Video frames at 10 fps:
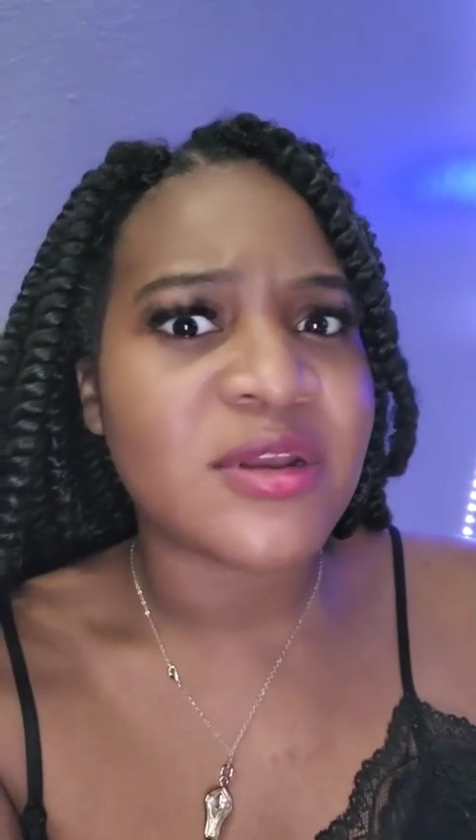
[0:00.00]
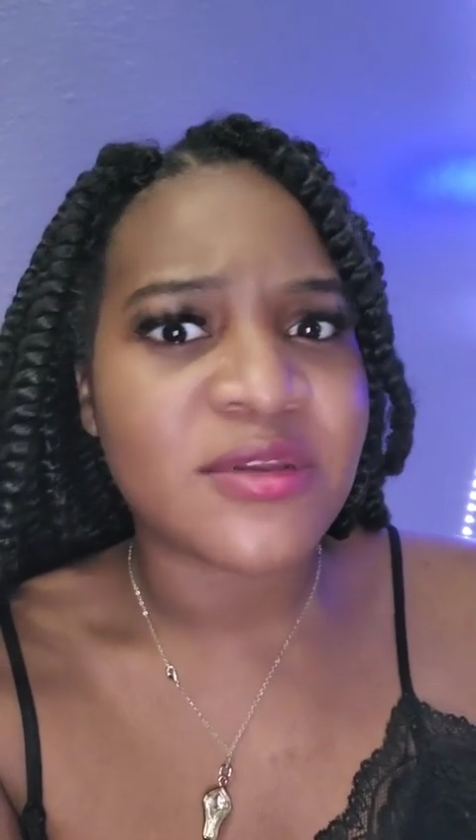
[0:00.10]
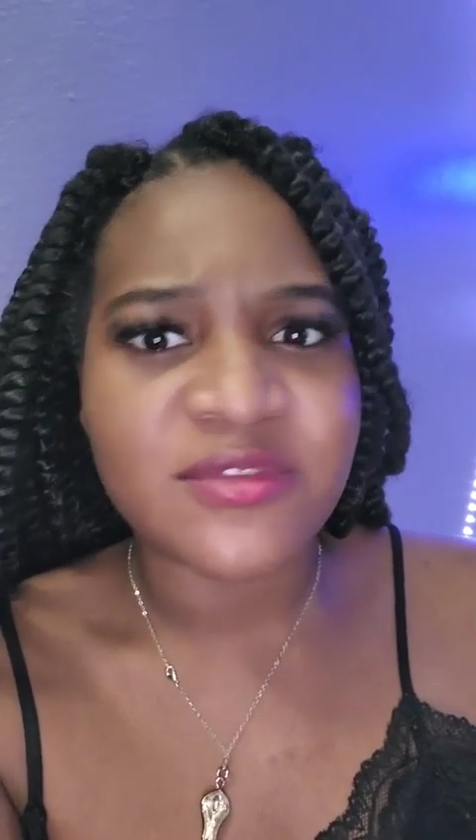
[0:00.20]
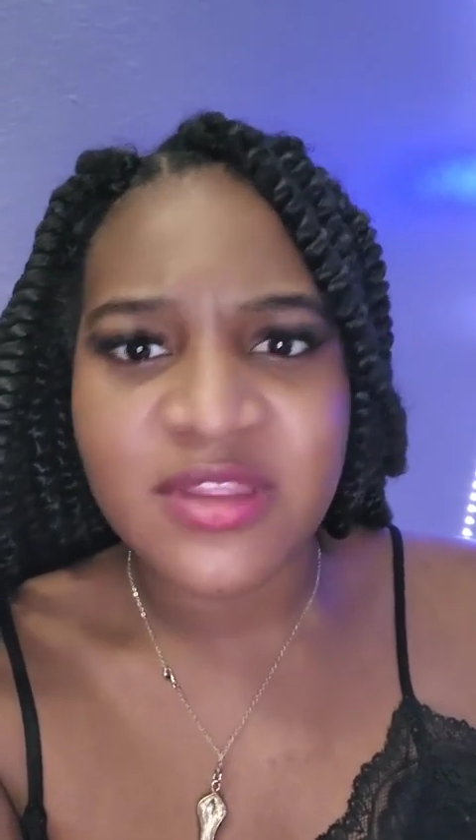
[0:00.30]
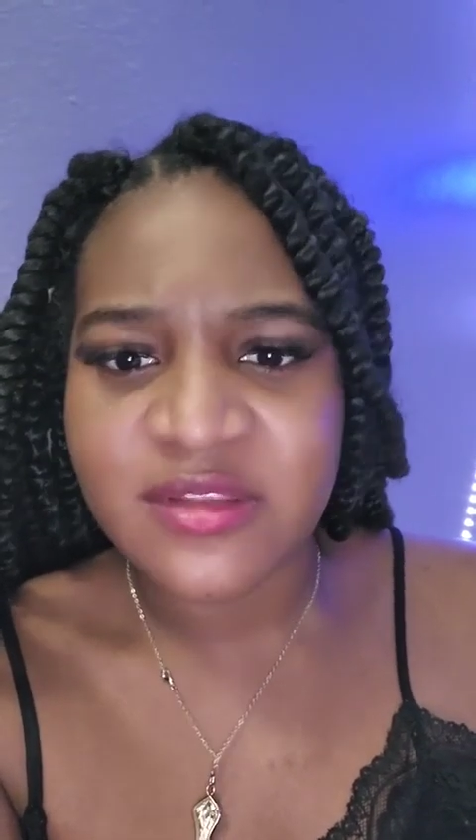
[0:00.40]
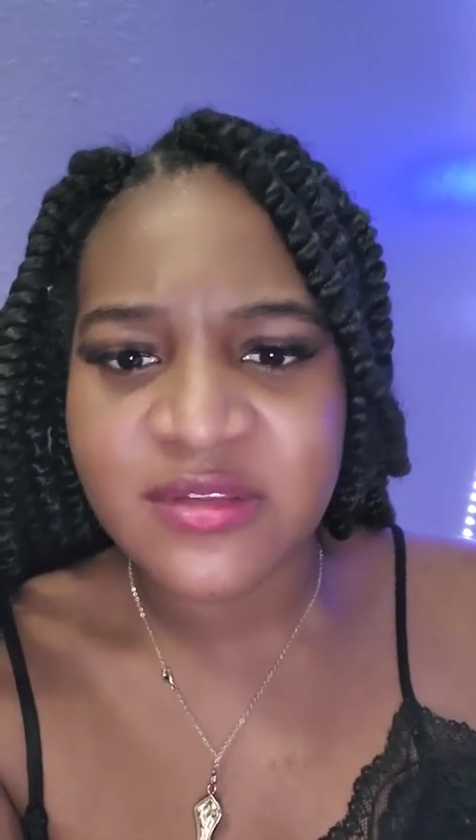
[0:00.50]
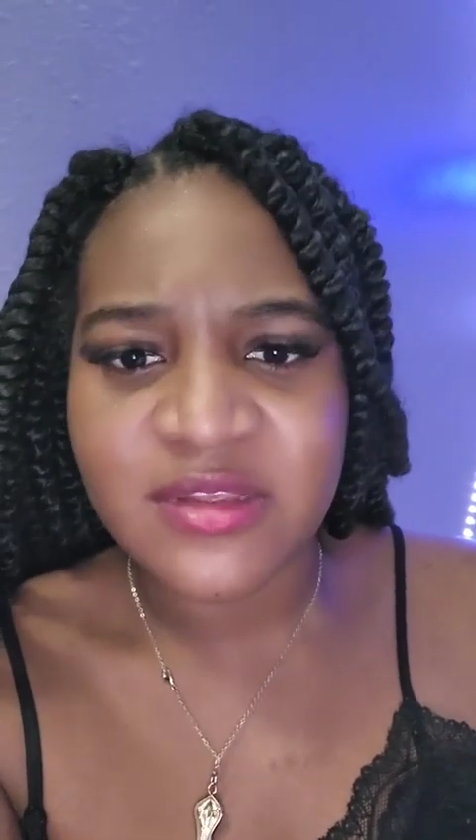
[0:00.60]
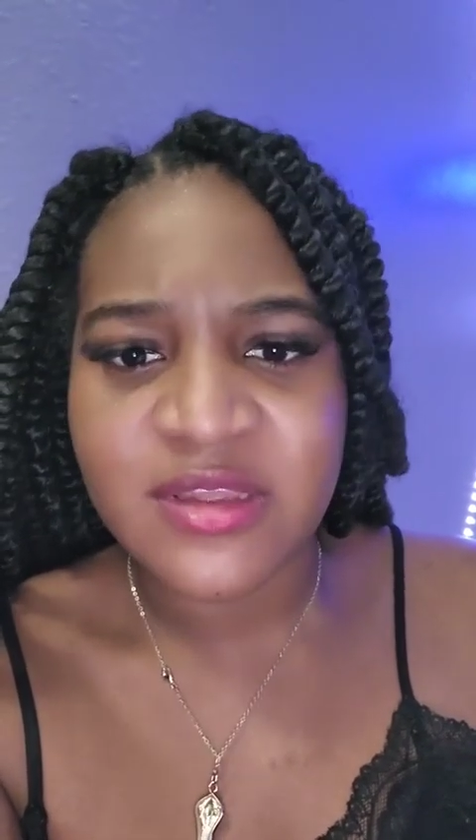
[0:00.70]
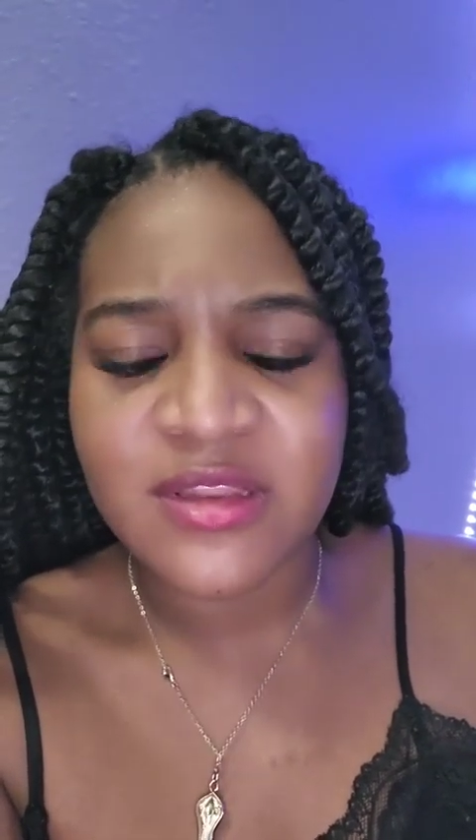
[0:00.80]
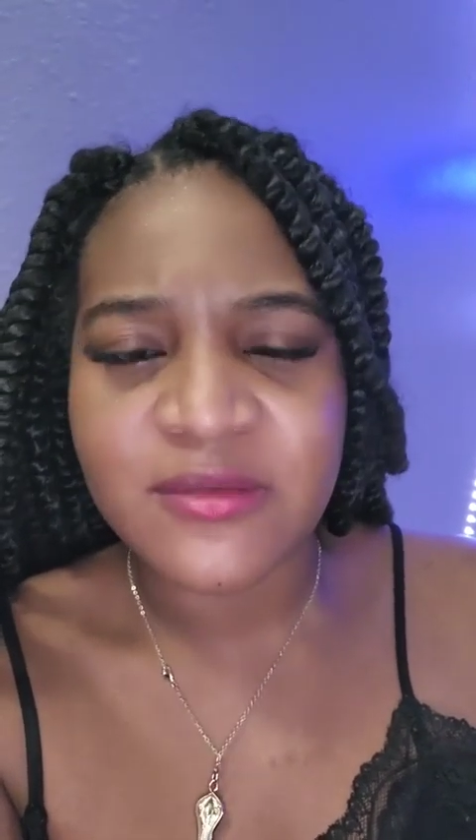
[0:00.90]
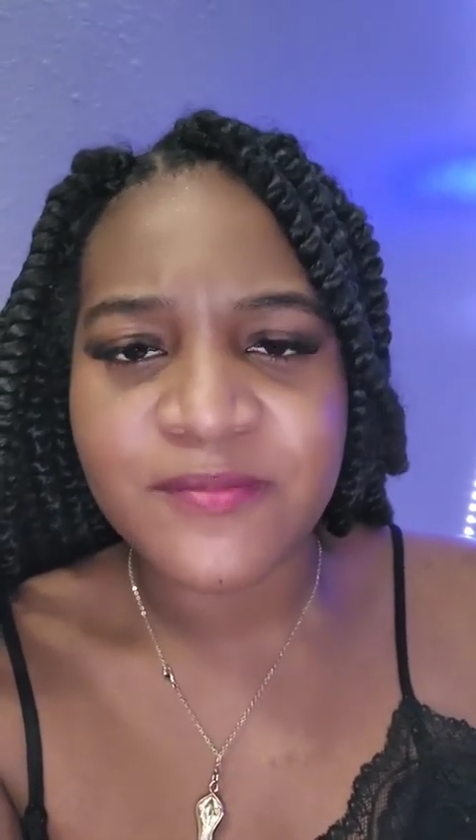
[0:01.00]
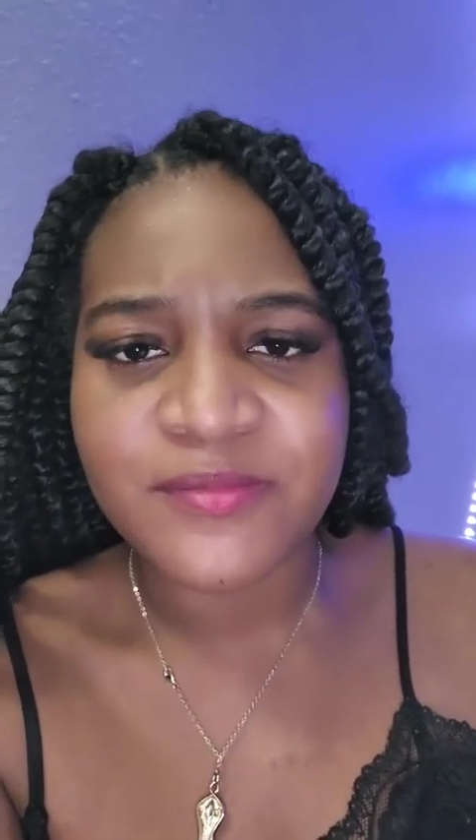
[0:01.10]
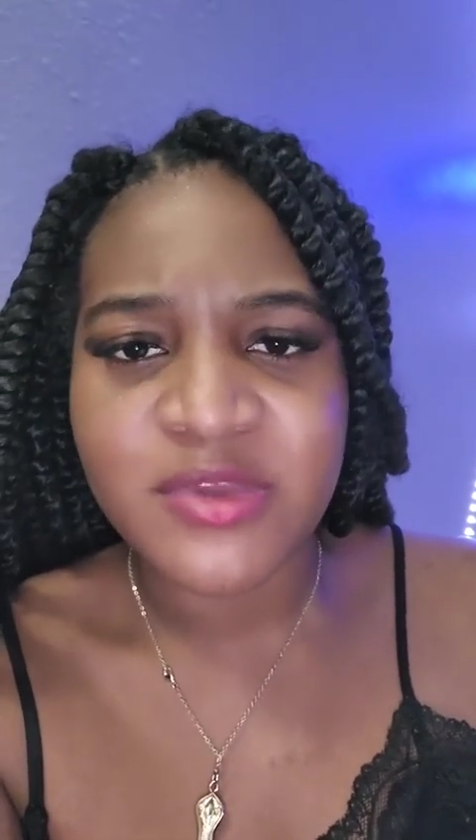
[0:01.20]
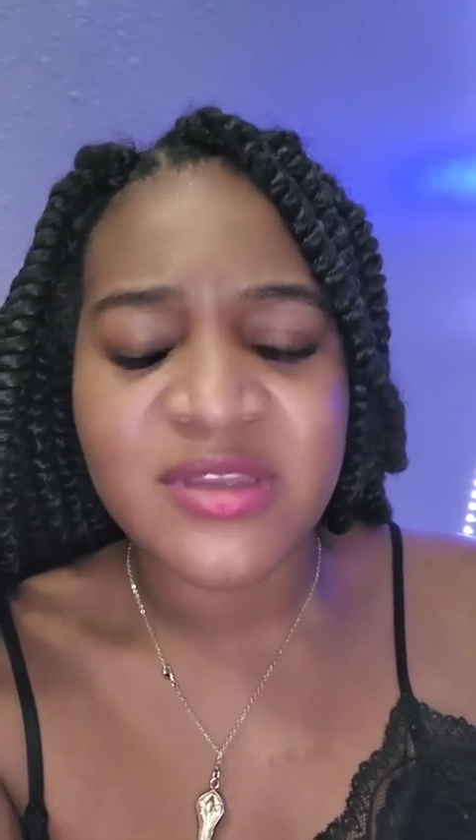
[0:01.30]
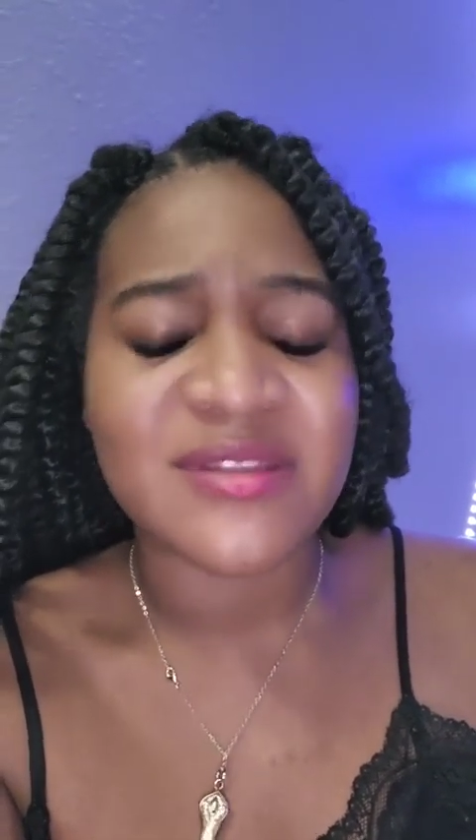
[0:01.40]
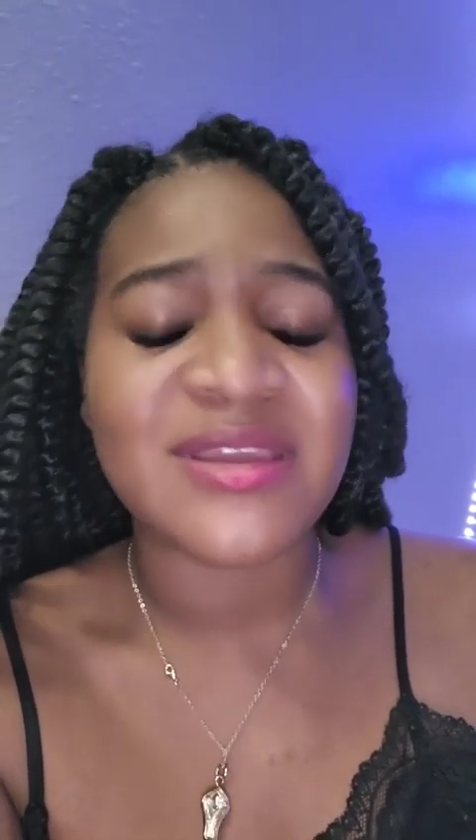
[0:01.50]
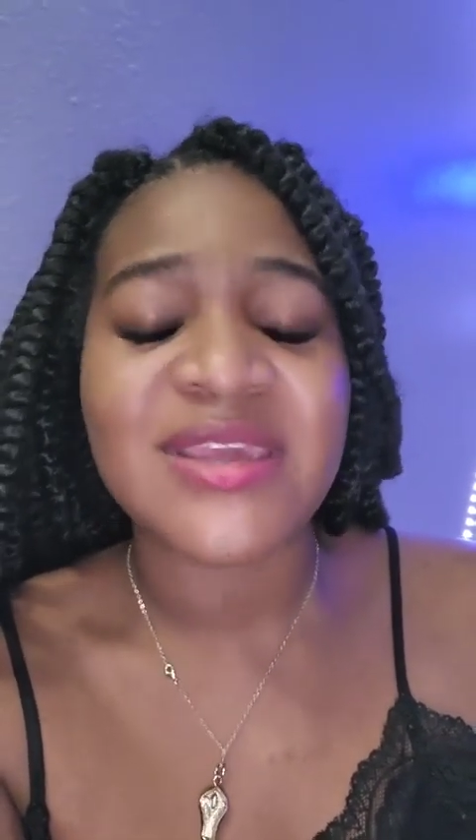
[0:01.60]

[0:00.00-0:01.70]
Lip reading: and I'll say this again, because I